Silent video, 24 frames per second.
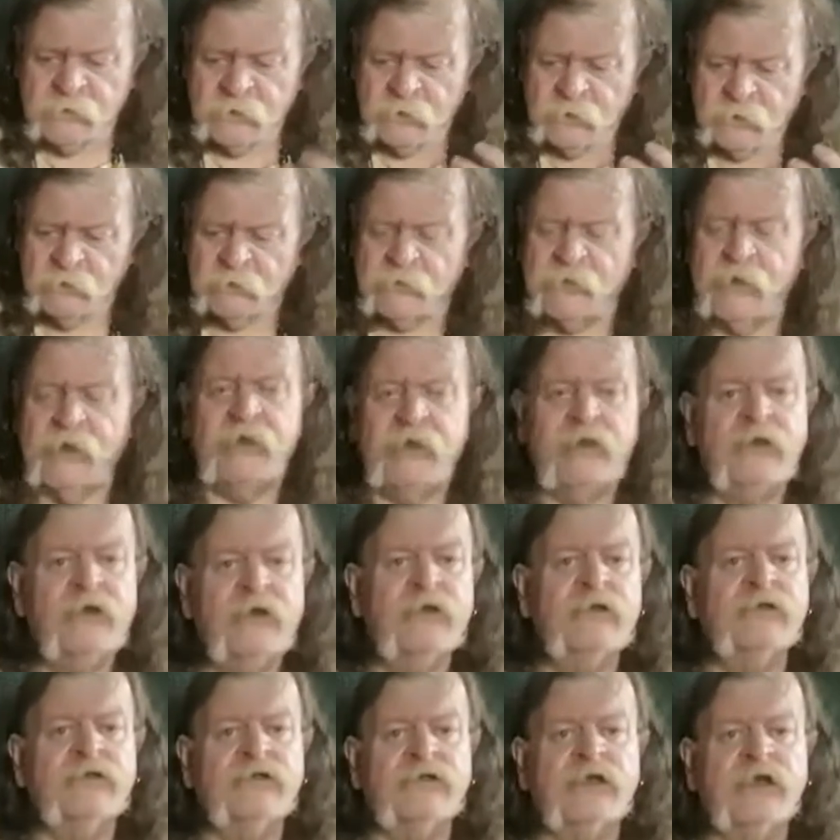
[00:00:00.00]
okay,
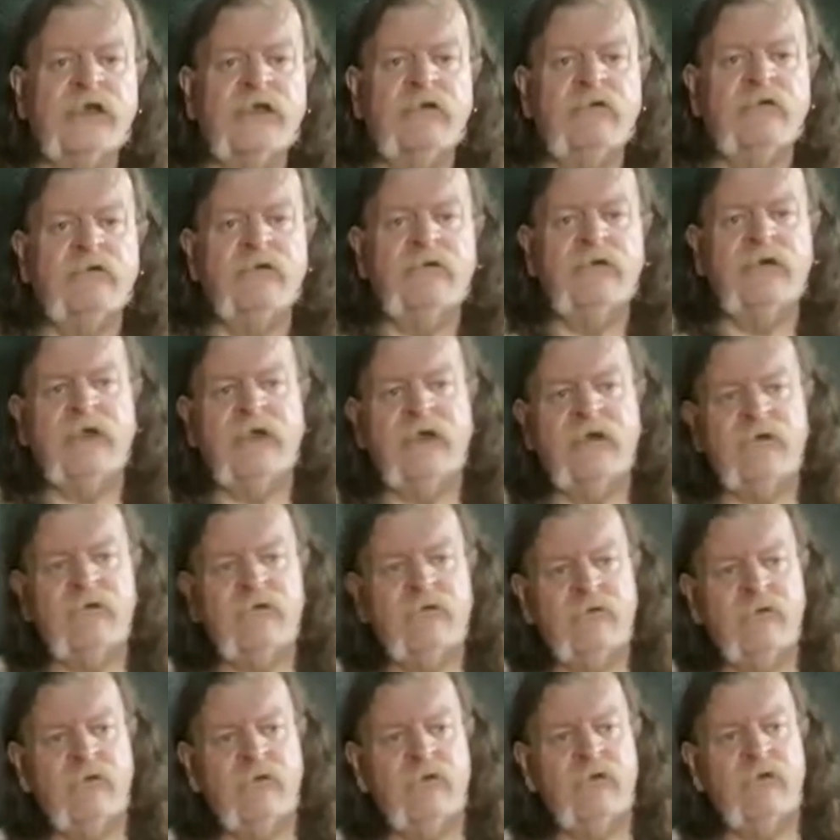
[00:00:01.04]
so now
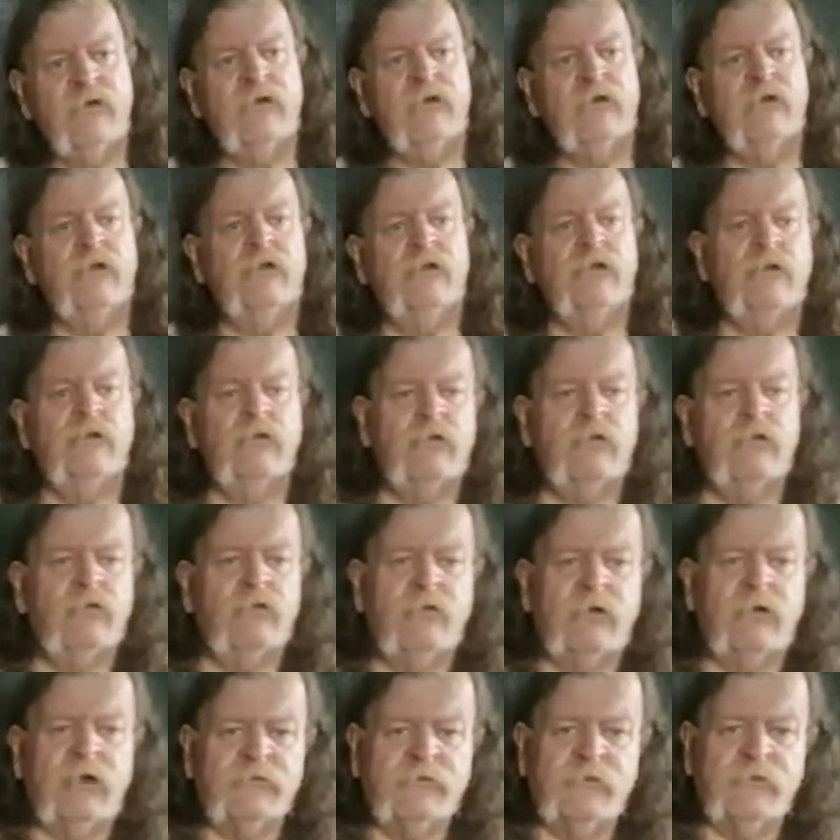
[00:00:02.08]

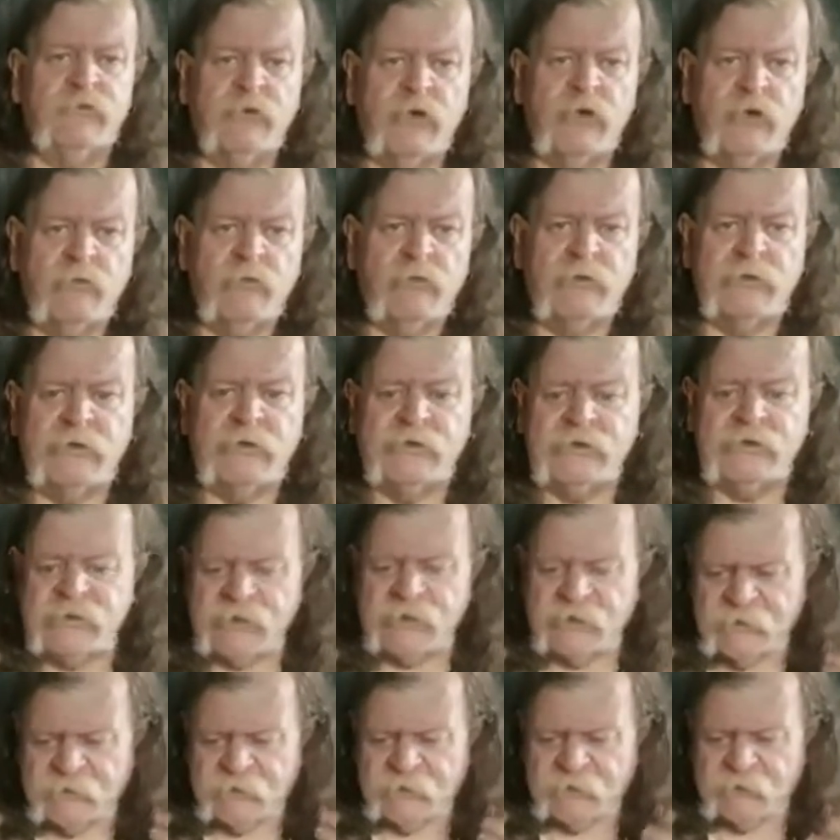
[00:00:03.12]
we have the Romans,
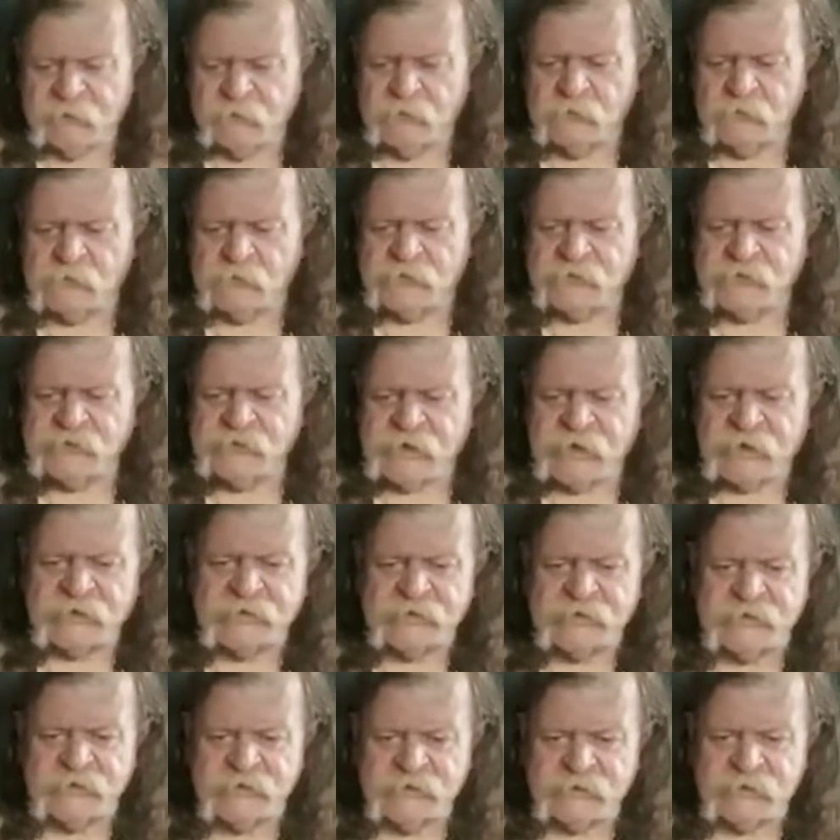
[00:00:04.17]
and then of course the
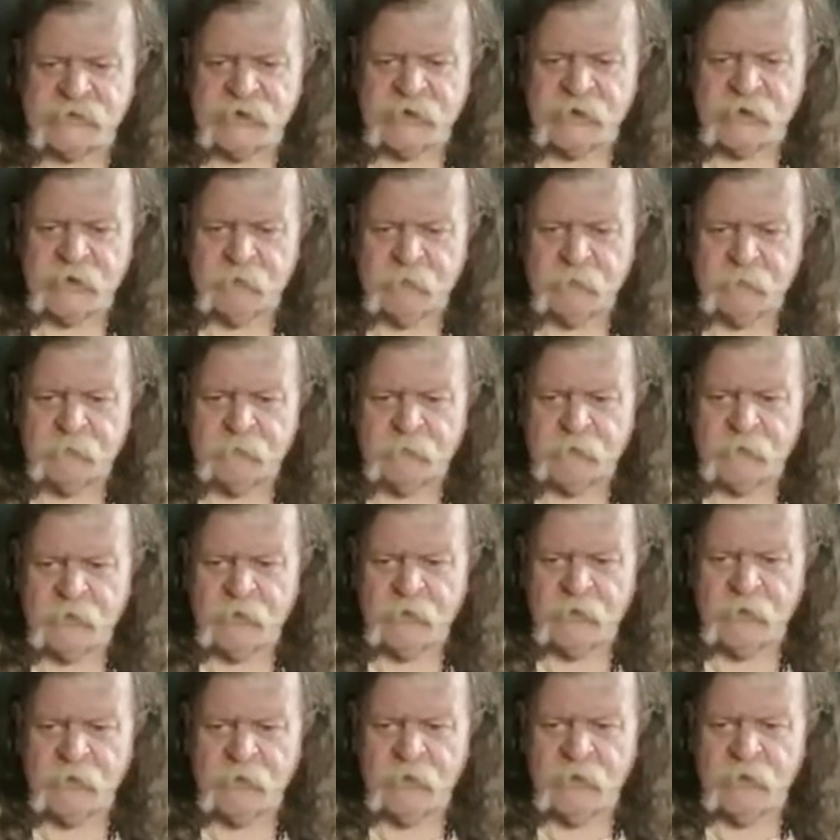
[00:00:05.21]
Saxons came.
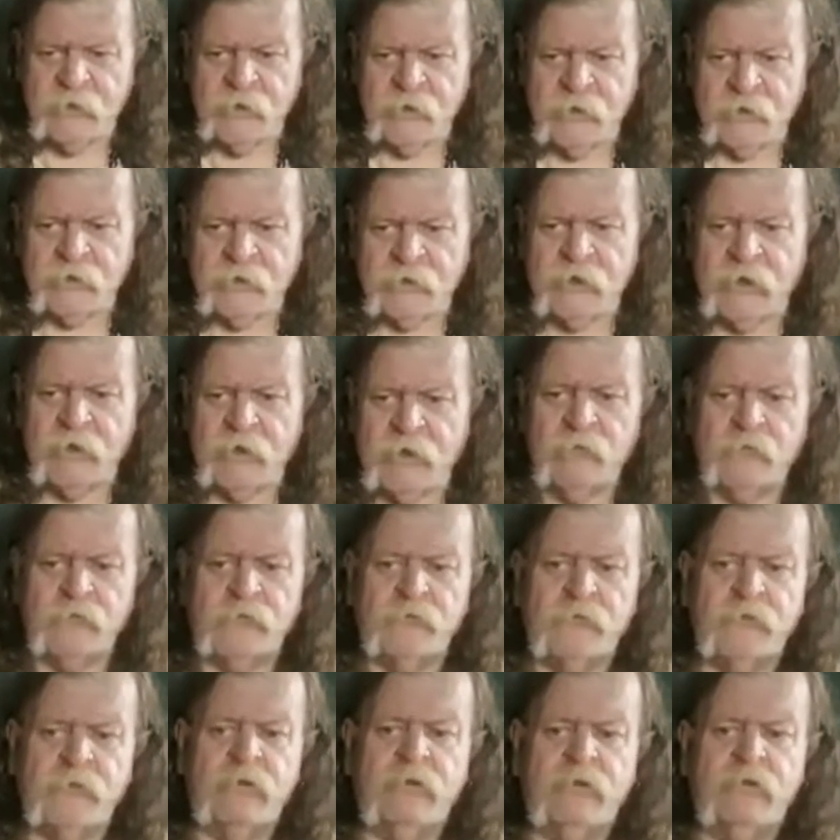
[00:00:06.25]
Now,
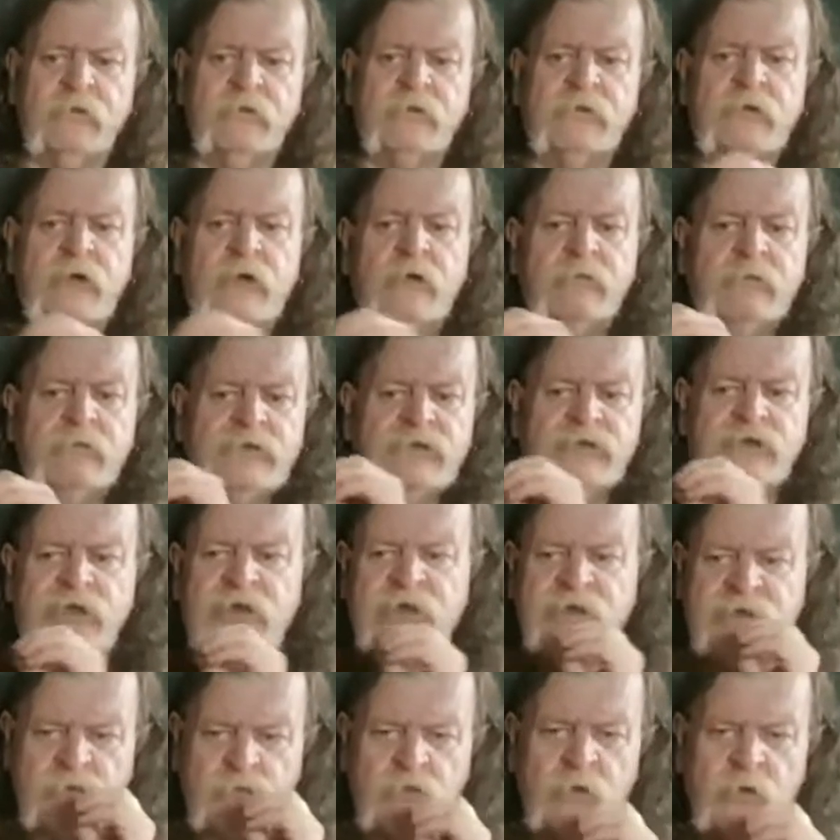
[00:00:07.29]
Derby's
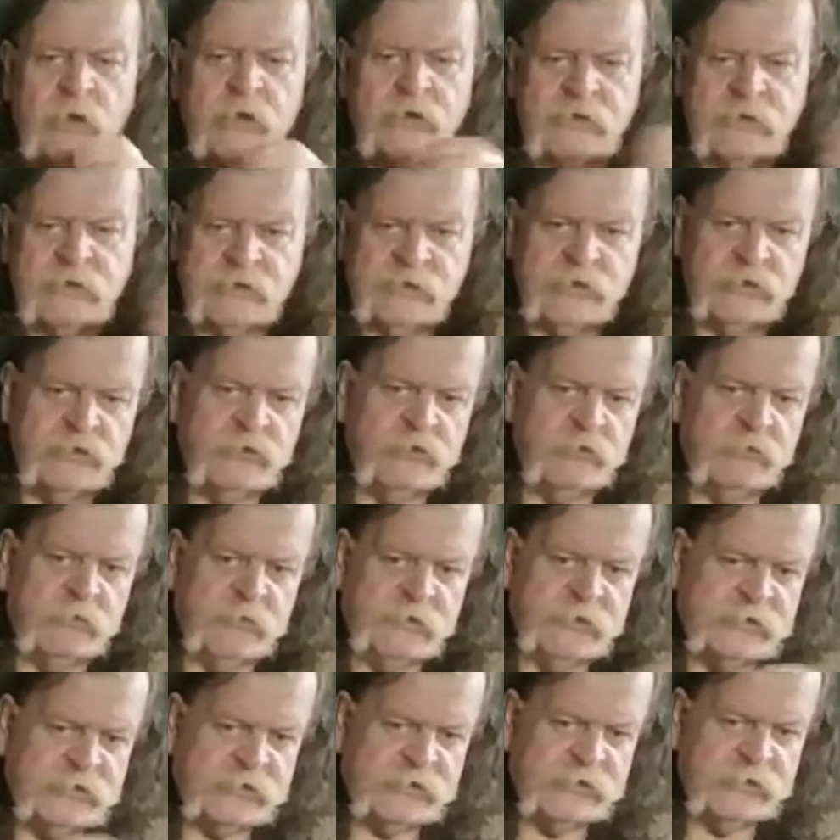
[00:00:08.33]
changed quite
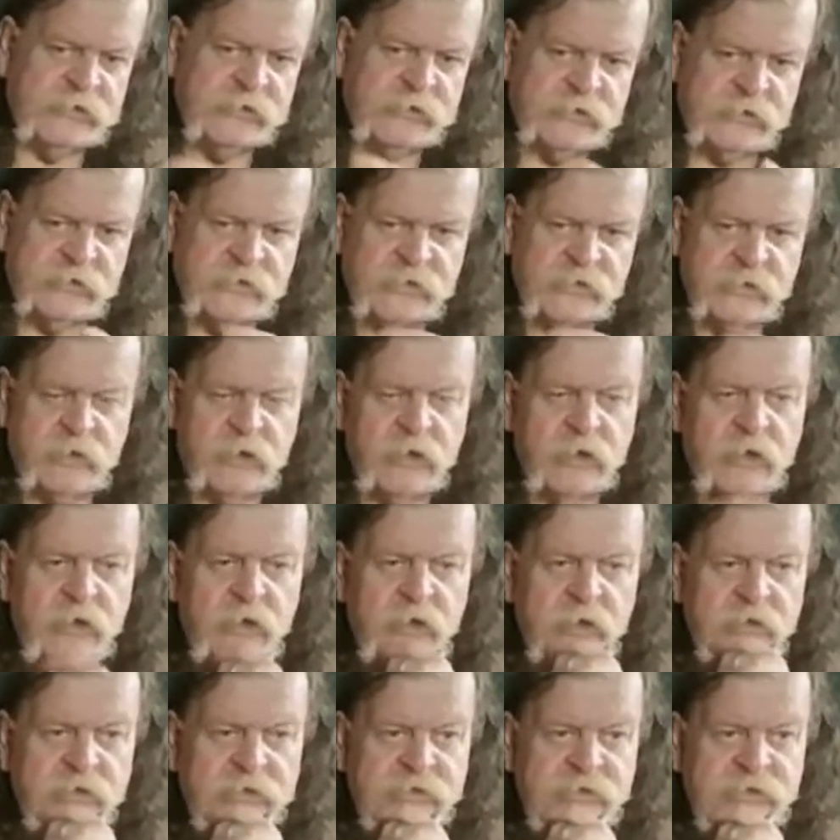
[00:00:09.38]
considerably since uh,
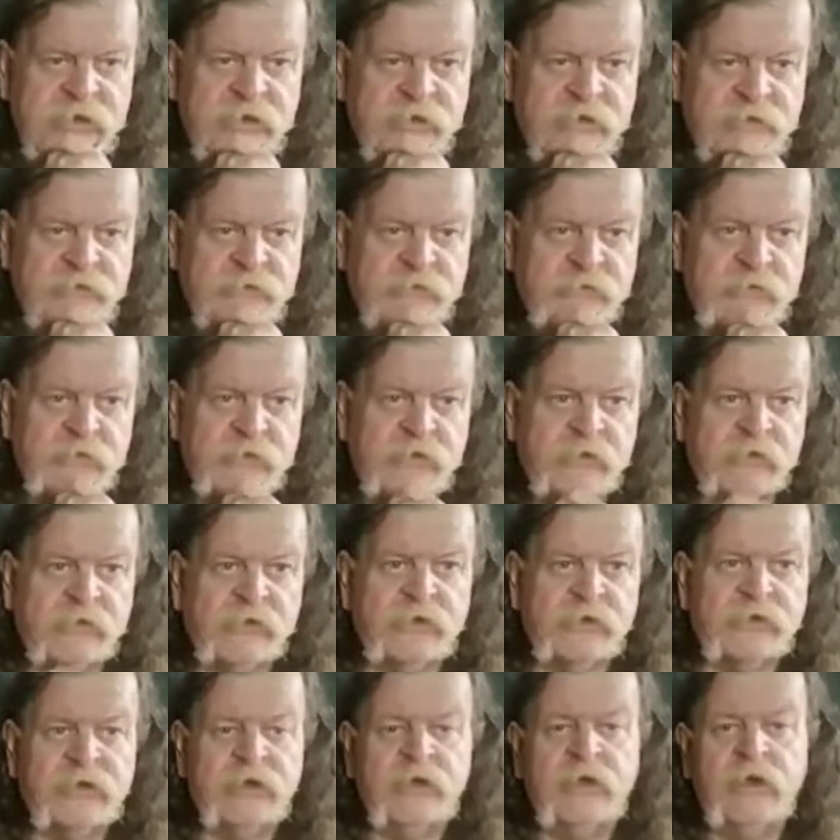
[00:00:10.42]
the Saxon period